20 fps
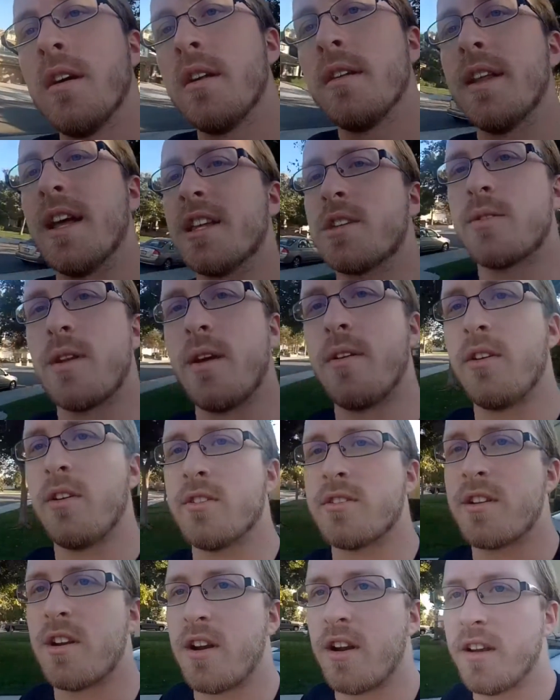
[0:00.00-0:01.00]
That's what I would do as
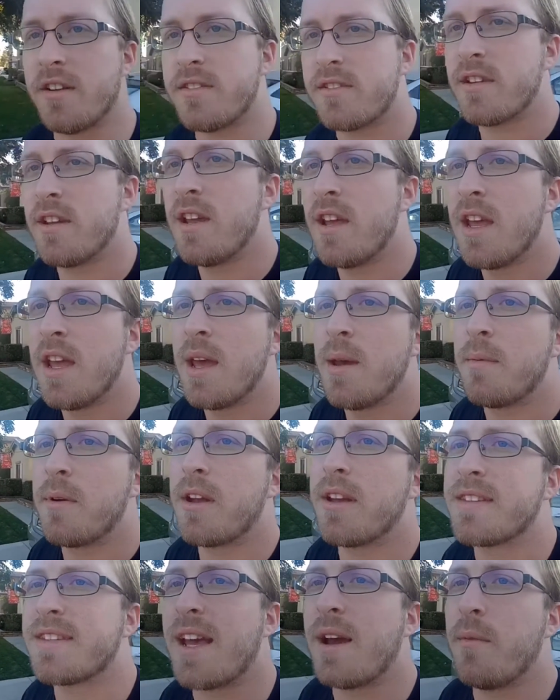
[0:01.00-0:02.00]
an artist.
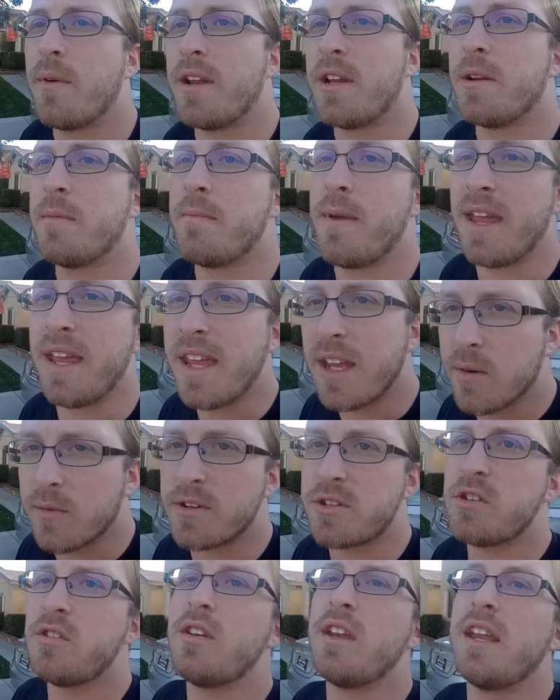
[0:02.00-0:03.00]
Because that way you're making
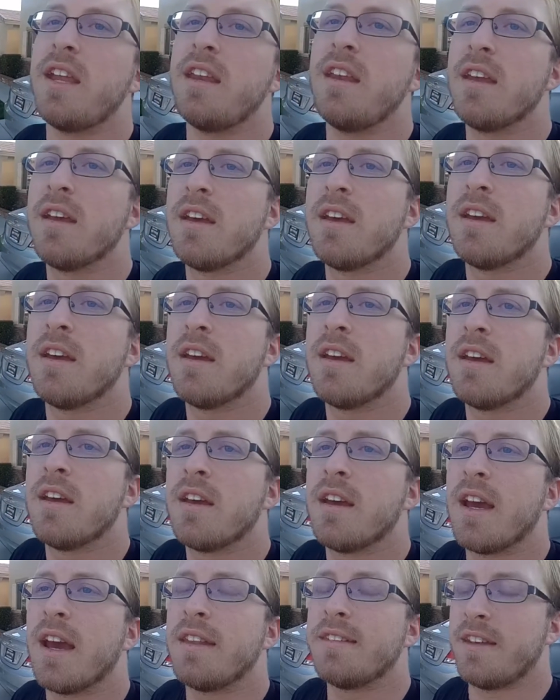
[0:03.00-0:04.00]
what you need,
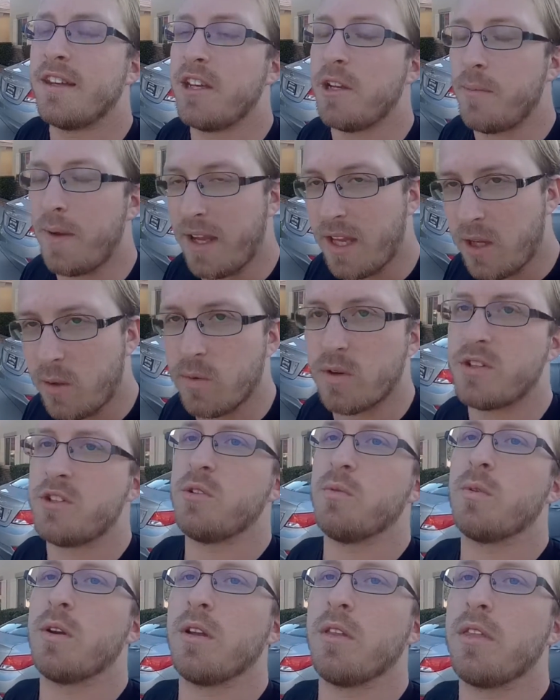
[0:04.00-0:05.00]
and then you're making what you're
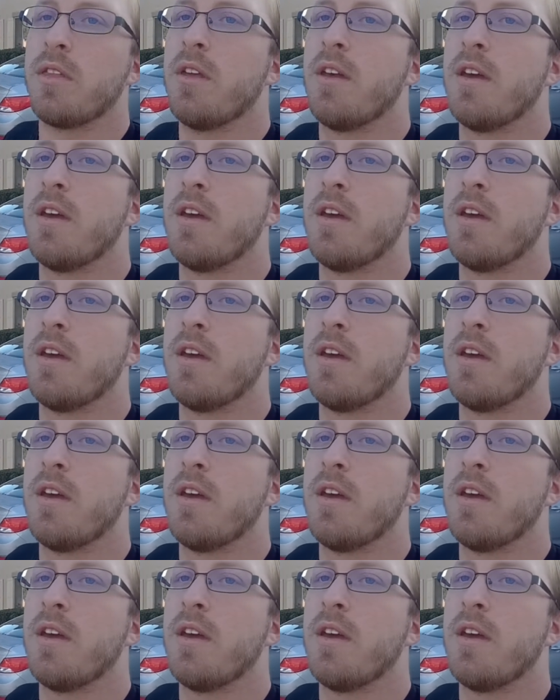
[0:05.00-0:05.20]
worth.